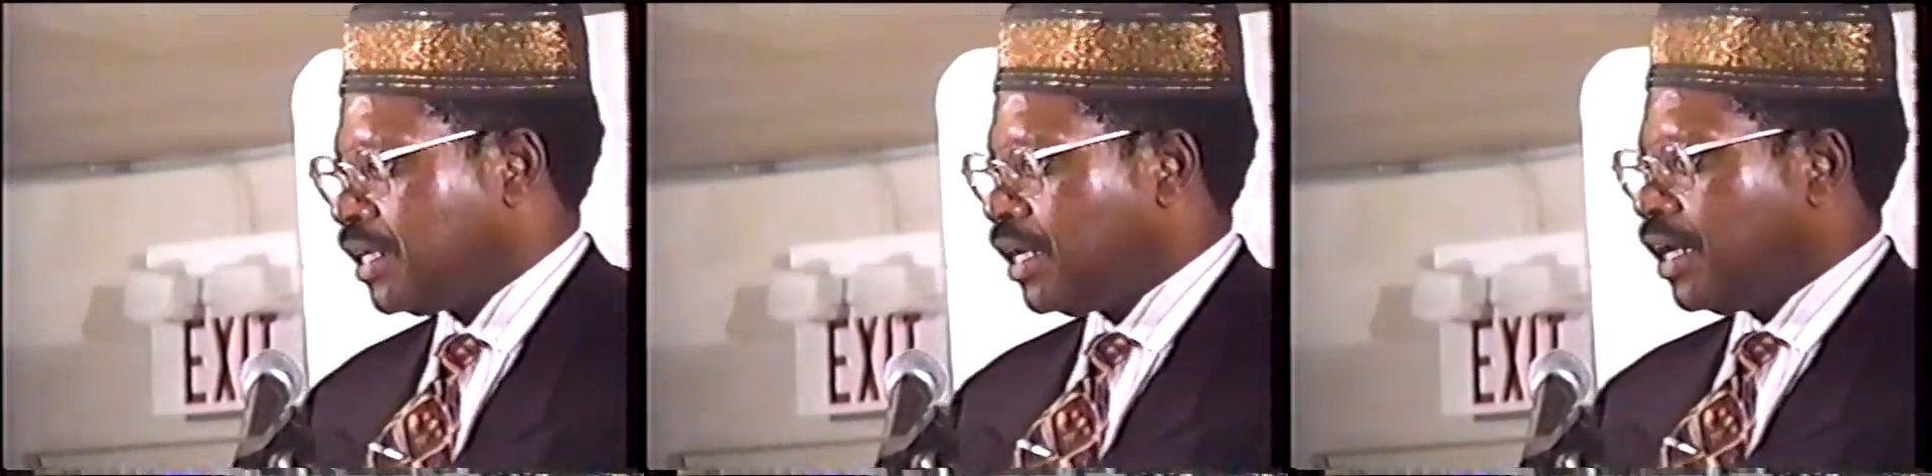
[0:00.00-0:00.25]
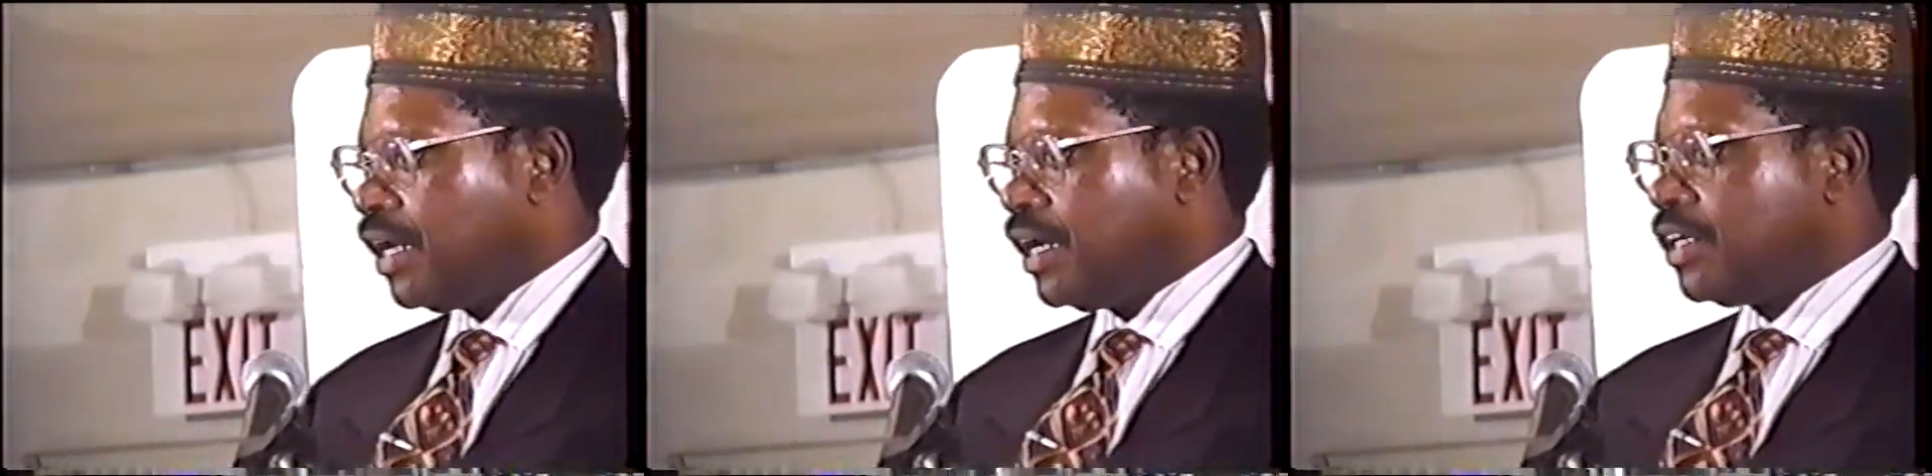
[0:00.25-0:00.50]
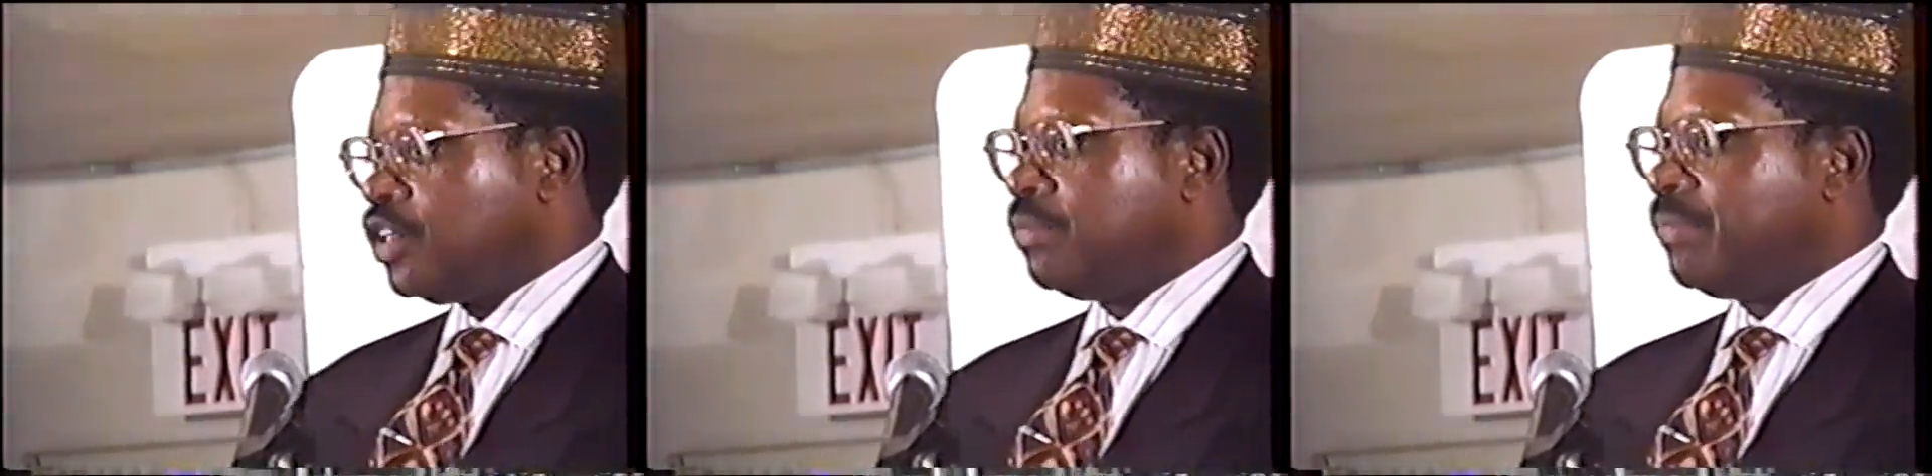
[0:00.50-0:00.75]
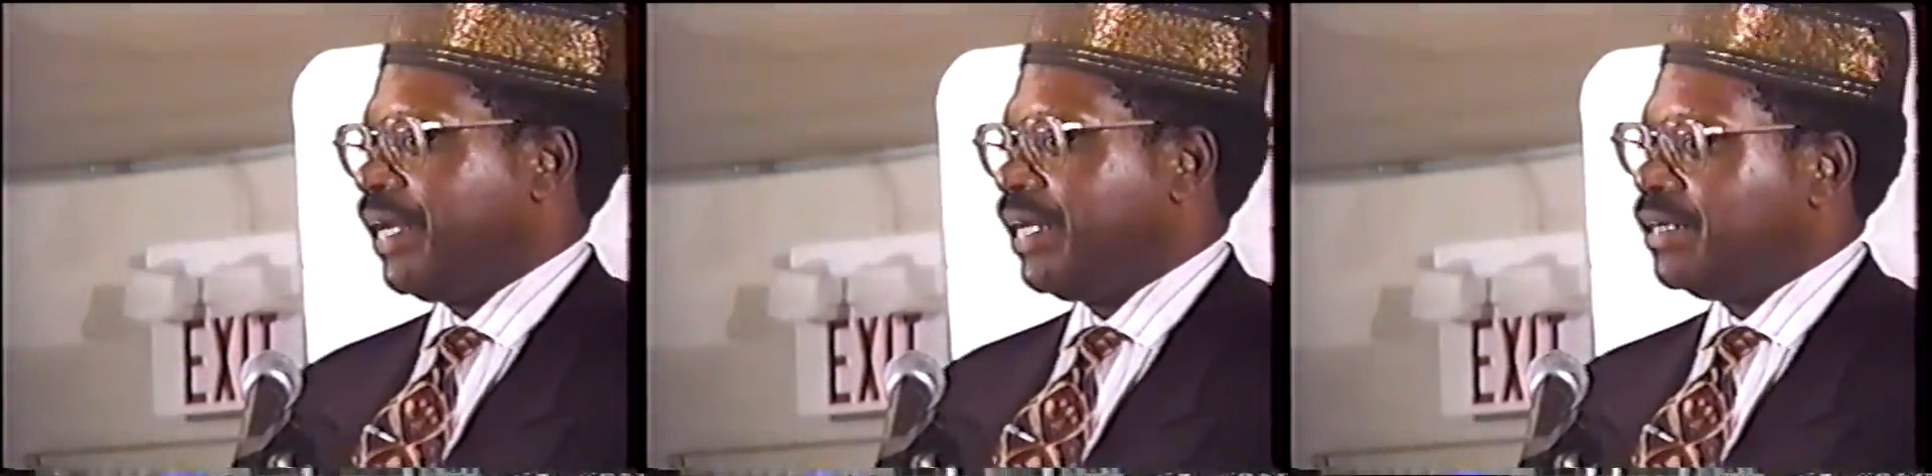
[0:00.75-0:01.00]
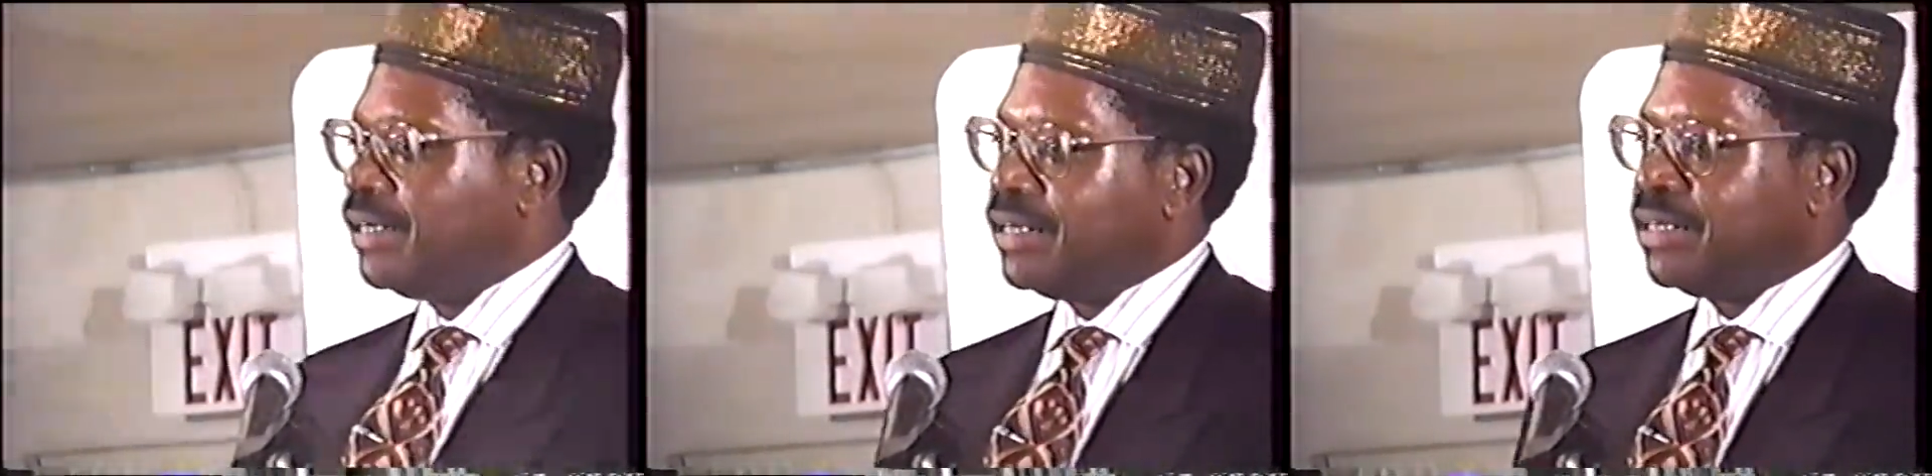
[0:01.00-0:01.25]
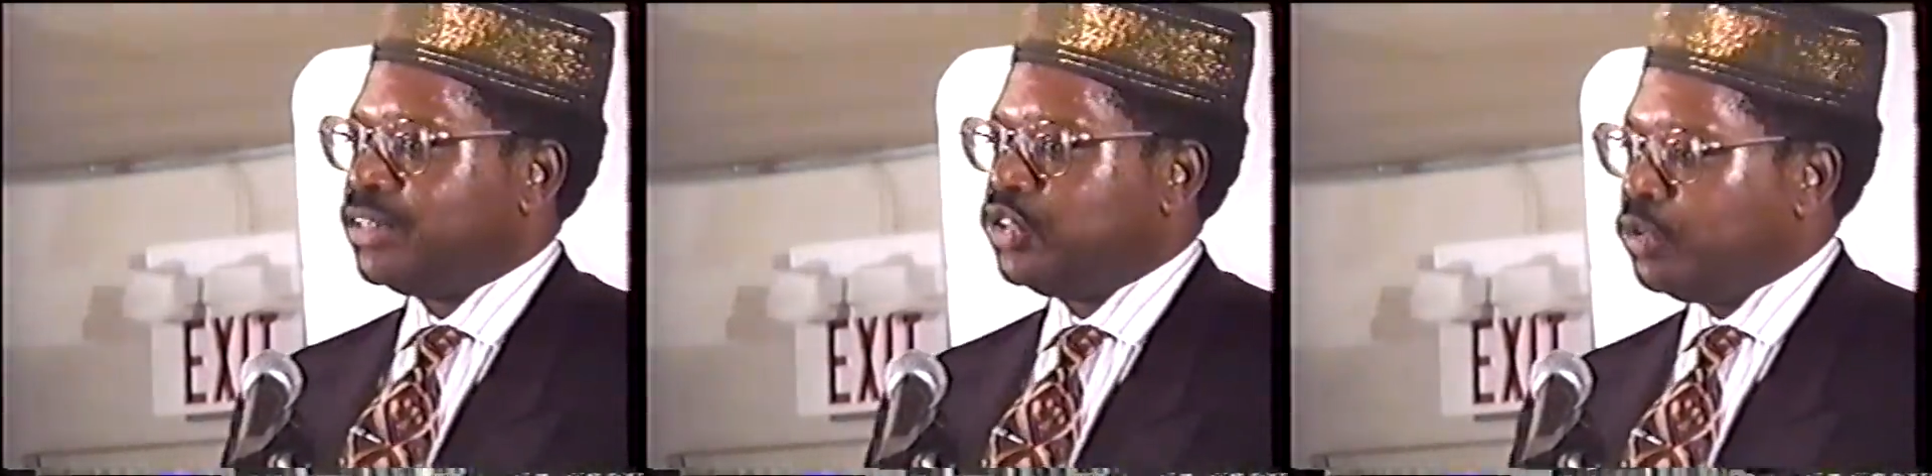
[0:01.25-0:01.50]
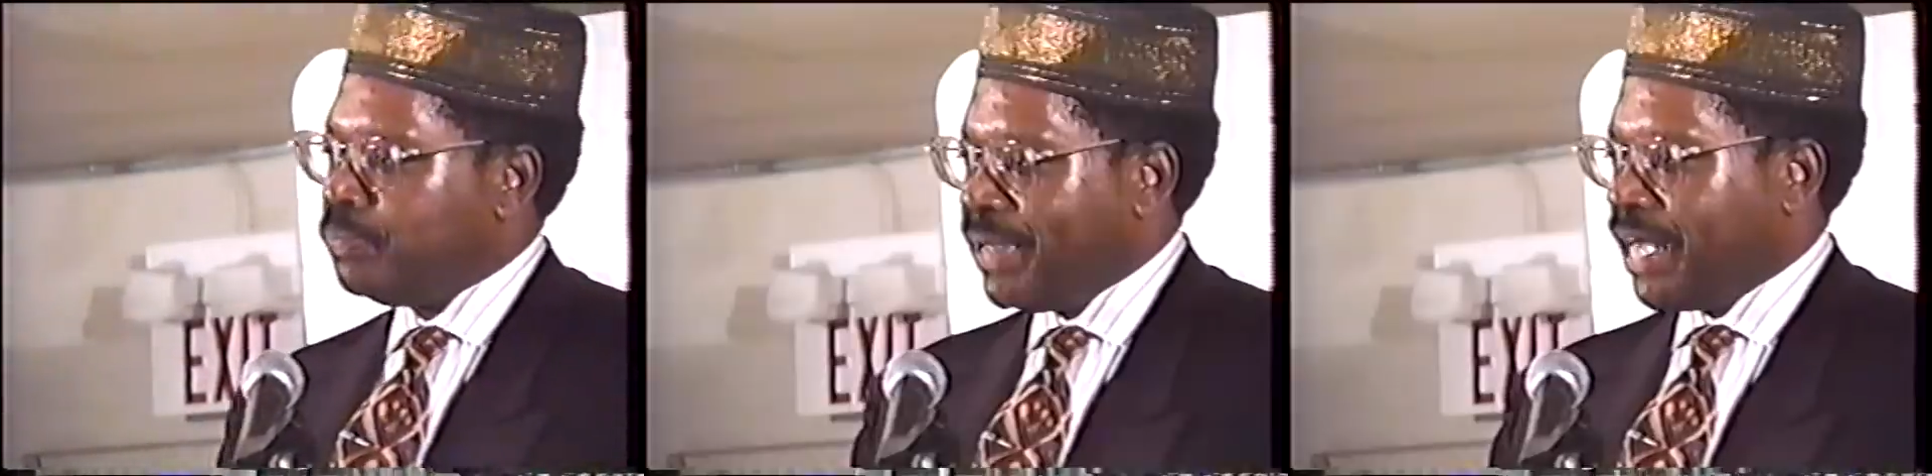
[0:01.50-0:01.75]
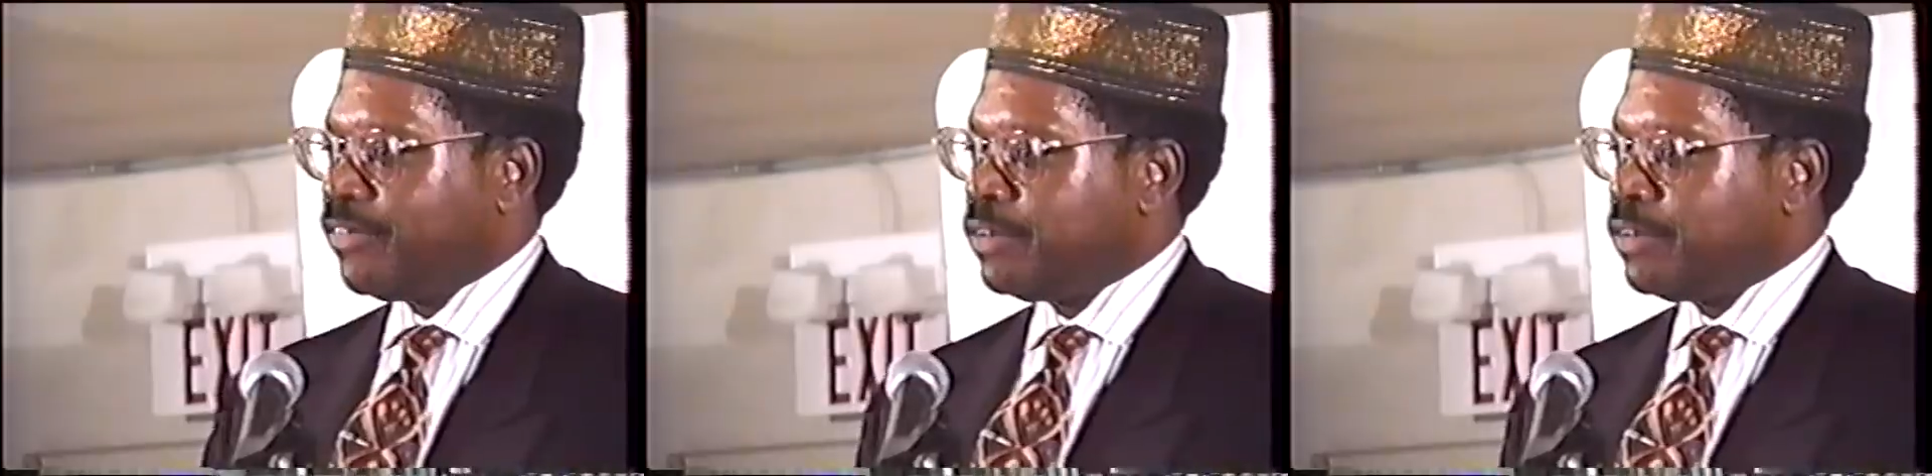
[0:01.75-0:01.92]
You may do better